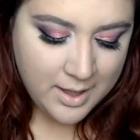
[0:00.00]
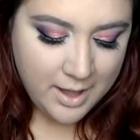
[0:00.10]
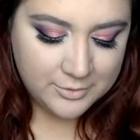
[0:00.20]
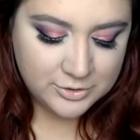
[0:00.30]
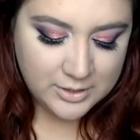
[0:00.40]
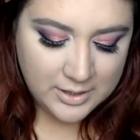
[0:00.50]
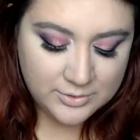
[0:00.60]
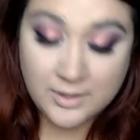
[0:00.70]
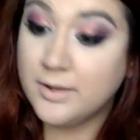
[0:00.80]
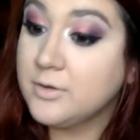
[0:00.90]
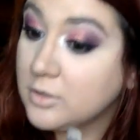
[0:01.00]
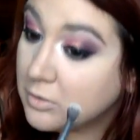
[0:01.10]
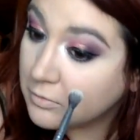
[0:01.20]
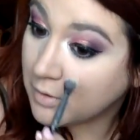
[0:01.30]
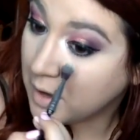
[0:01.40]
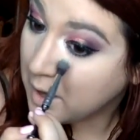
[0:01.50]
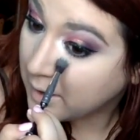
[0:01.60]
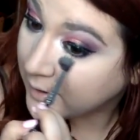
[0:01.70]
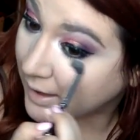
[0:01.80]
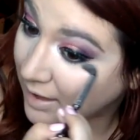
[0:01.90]
I was looking at the new
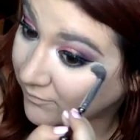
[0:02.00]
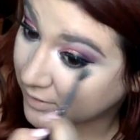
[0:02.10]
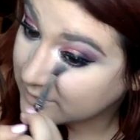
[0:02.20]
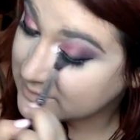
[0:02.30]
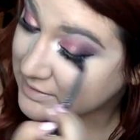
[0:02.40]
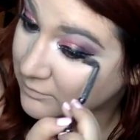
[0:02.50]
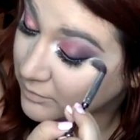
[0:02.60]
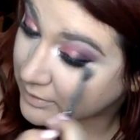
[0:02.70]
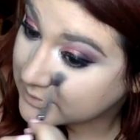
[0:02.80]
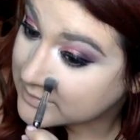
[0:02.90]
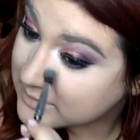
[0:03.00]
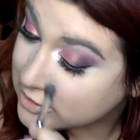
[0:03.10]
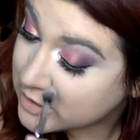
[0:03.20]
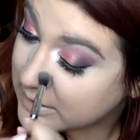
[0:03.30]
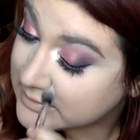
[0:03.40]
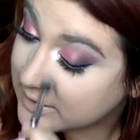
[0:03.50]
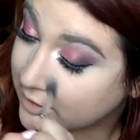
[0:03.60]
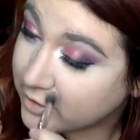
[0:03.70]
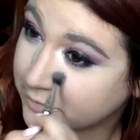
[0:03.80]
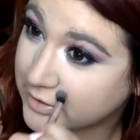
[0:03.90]
Kat Von D ones. She has
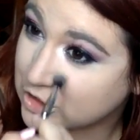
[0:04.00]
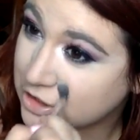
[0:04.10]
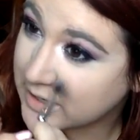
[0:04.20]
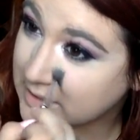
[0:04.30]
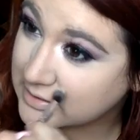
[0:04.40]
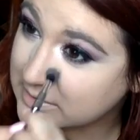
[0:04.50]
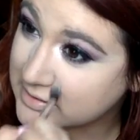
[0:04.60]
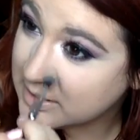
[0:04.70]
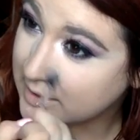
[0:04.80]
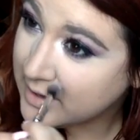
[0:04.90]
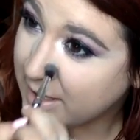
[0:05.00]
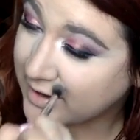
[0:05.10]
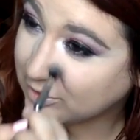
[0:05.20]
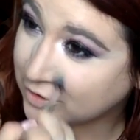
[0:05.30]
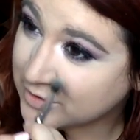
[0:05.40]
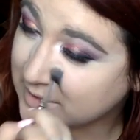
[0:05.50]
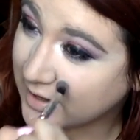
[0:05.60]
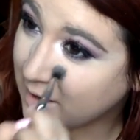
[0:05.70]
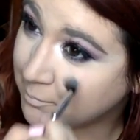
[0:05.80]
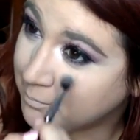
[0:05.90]
like 3 shades. And I think there's
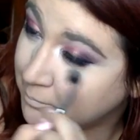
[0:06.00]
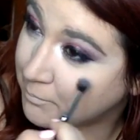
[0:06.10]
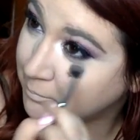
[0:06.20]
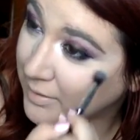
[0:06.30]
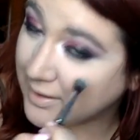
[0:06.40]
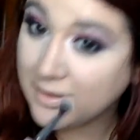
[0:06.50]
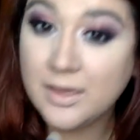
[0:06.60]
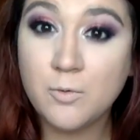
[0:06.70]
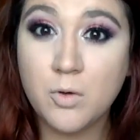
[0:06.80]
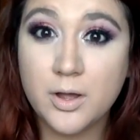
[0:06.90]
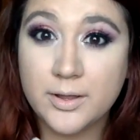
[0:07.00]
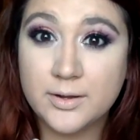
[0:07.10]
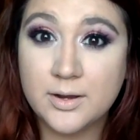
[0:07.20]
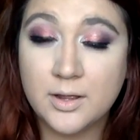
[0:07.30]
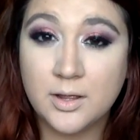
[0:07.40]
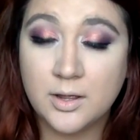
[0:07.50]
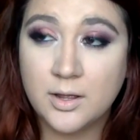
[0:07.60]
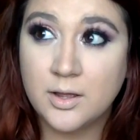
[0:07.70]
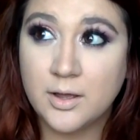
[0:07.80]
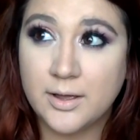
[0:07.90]
like a pinky one,
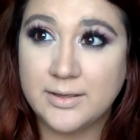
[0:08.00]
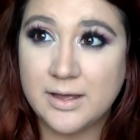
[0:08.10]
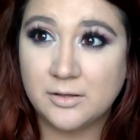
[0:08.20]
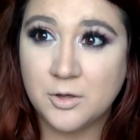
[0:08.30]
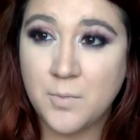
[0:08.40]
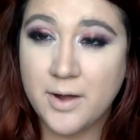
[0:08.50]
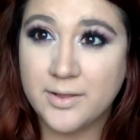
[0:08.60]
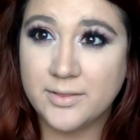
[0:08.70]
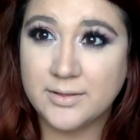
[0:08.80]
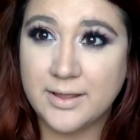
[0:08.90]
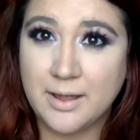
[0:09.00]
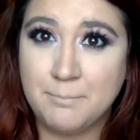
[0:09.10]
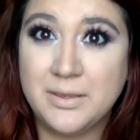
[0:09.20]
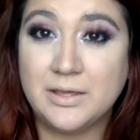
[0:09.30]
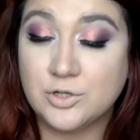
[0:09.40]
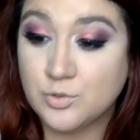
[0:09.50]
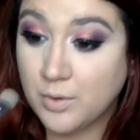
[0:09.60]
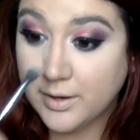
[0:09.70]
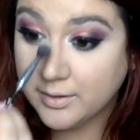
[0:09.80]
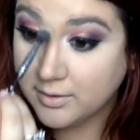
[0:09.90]
a yellow one, and then like a peach
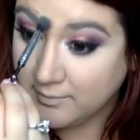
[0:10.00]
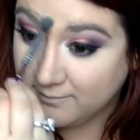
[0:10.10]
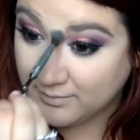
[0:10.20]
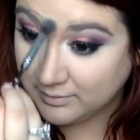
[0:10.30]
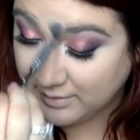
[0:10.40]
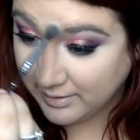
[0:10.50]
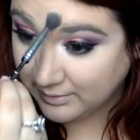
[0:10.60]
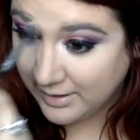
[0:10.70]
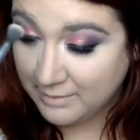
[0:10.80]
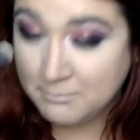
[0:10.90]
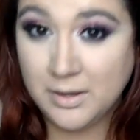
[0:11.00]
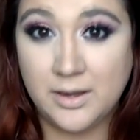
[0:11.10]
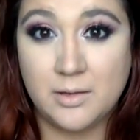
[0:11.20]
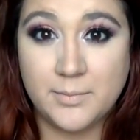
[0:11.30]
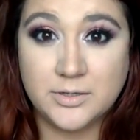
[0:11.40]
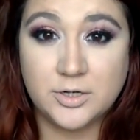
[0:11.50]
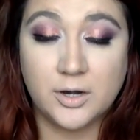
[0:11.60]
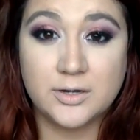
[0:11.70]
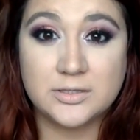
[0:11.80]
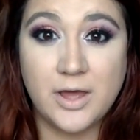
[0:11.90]
one for like light, medium, and
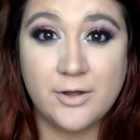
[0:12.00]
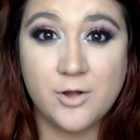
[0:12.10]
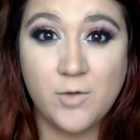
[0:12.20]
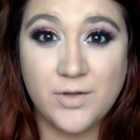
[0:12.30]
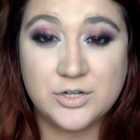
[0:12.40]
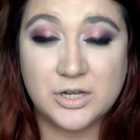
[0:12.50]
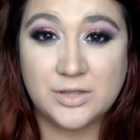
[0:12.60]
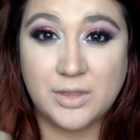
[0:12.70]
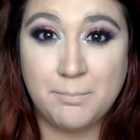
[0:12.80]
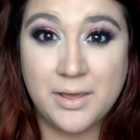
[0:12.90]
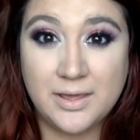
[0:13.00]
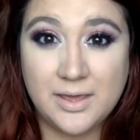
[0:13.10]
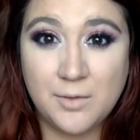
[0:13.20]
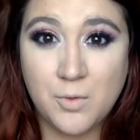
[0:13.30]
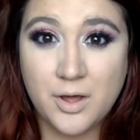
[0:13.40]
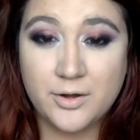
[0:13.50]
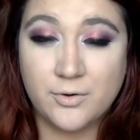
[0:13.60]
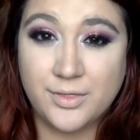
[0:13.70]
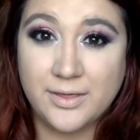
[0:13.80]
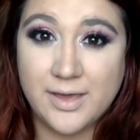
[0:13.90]
dark. So I don't know if I should get the pinky one
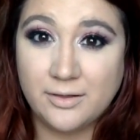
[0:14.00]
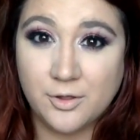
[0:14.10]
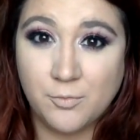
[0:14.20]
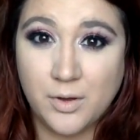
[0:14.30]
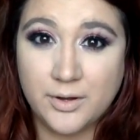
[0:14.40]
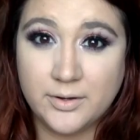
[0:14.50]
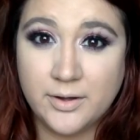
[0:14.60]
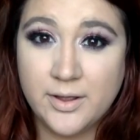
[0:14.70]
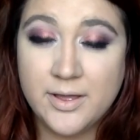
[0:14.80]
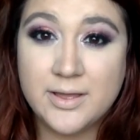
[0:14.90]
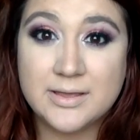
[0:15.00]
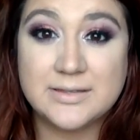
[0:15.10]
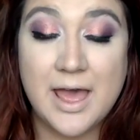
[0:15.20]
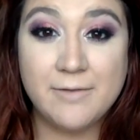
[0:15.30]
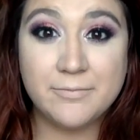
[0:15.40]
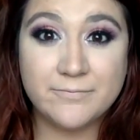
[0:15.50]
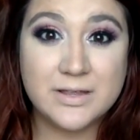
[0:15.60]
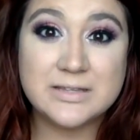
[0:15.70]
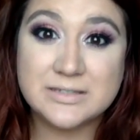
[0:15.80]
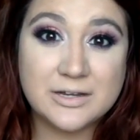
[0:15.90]
or the yellow one. Because I
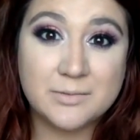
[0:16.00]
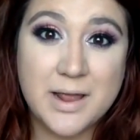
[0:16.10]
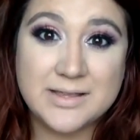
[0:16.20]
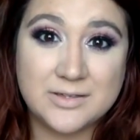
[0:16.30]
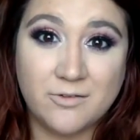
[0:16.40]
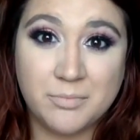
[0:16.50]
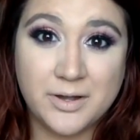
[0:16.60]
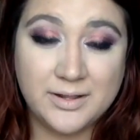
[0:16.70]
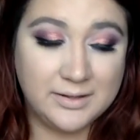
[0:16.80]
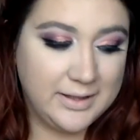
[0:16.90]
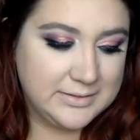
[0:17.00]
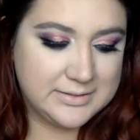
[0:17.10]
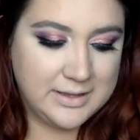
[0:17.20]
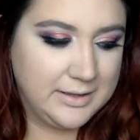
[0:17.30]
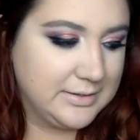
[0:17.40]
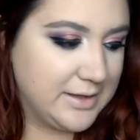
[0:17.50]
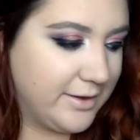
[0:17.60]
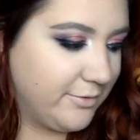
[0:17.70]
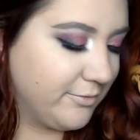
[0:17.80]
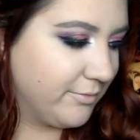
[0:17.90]
consider myself pretty light skinned. I
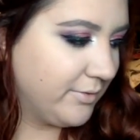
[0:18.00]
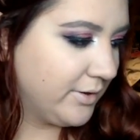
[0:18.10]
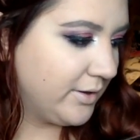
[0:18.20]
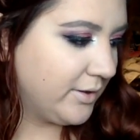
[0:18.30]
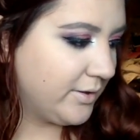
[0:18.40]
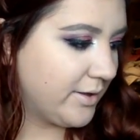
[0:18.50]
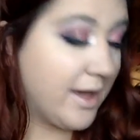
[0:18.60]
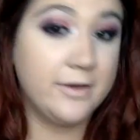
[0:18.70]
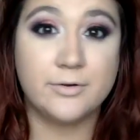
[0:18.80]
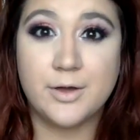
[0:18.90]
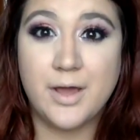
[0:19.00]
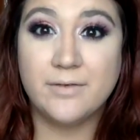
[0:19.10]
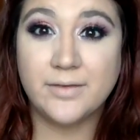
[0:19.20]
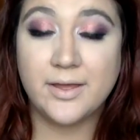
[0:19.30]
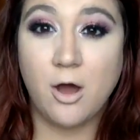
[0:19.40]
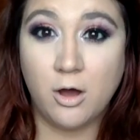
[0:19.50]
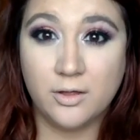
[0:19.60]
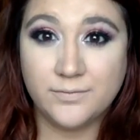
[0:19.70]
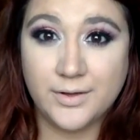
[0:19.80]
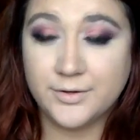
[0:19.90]
don't know. I have like
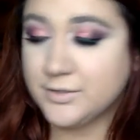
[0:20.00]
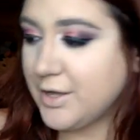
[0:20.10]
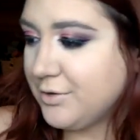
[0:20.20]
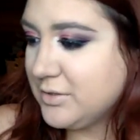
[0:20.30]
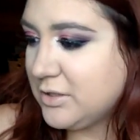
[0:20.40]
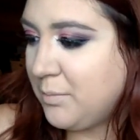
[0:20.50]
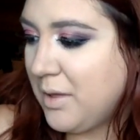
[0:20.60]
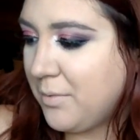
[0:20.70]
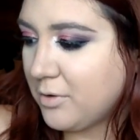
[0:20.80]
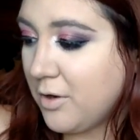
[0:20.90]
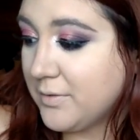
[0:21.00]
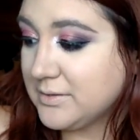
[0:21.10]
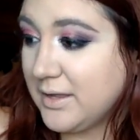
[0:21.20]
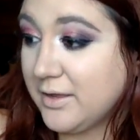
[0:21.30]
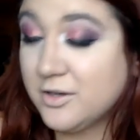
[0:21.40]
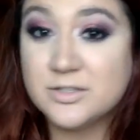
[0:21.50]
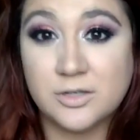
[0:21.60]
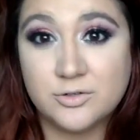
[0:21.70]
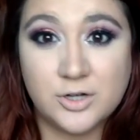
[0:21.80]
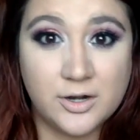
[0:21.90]
olive undertones, so people are always like, "You're
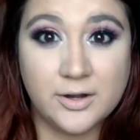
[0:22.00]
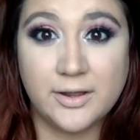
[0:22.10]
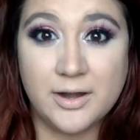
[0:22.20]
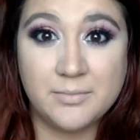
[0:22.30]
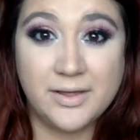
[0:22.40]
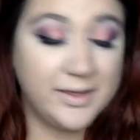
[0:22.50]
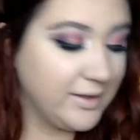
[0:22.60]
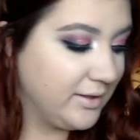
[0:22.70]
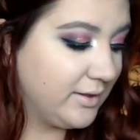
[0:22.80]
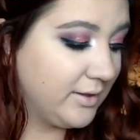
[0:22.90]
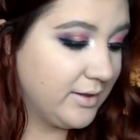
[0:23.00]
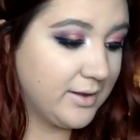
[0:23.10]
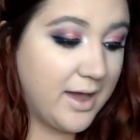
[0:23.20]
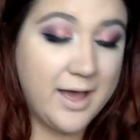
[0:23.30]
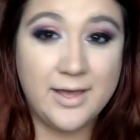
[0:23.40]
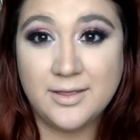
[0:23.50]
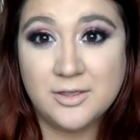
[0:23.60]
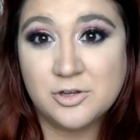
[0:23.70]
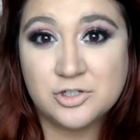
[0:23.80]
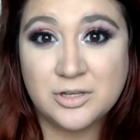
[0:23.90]
so dark," and I'm like, I
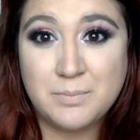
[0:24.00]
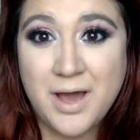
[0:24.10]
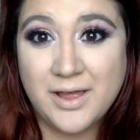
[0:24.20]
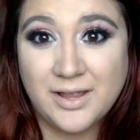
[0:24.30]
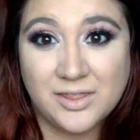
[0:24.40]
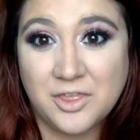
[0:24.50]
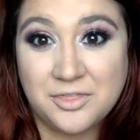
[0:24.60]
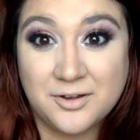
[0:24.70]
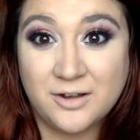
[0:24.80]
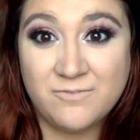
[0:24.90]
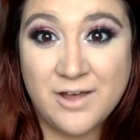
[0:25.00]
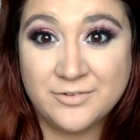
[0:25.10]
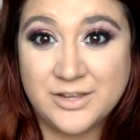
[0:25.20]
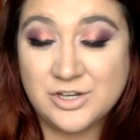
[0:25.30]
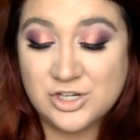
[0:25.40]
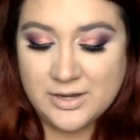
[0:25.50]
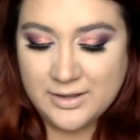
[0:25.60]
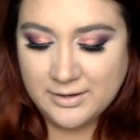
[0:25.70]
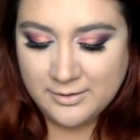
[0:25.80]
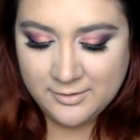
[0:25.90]
usually buy like the 3rd foundation
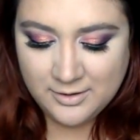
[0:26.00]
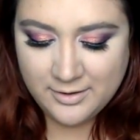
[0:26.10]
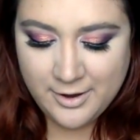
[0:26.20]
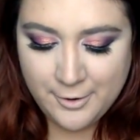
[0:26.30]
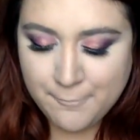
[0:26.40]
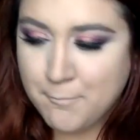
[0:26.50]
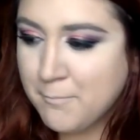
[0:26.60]
in, you know?